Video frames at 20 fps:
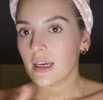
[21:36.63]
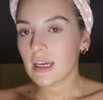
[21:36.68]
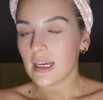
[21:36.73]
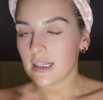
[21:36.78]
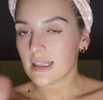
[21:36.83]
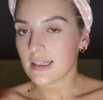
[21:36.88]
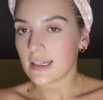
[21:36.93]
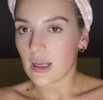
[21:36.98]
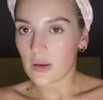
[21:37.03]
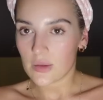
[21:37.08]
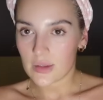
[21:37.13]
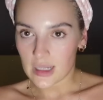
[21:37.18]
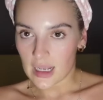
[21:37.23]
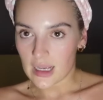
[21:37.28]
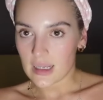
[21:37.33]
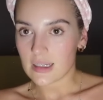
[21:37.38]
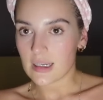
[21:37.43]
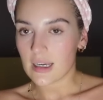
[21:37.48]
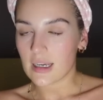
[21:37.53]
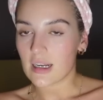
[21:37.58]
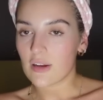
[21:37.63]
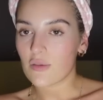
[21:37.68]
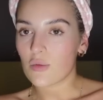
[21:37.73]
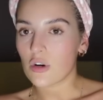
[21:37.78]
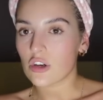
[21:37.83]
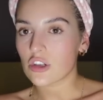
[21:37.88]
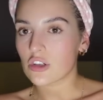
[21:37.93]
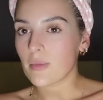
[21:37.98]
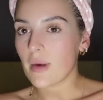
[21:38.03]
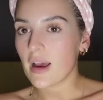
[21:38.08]
It's now Saturday and I've
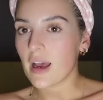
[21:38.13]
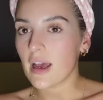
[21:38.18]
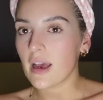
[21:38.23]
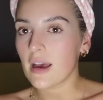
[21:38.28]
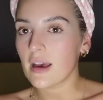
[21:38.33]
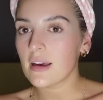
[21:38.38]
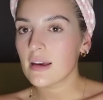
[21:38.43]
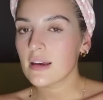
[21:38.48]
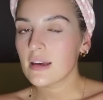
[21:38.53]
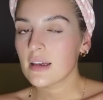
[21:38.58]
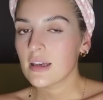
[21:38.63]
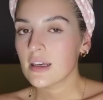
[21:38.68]
washed my hair.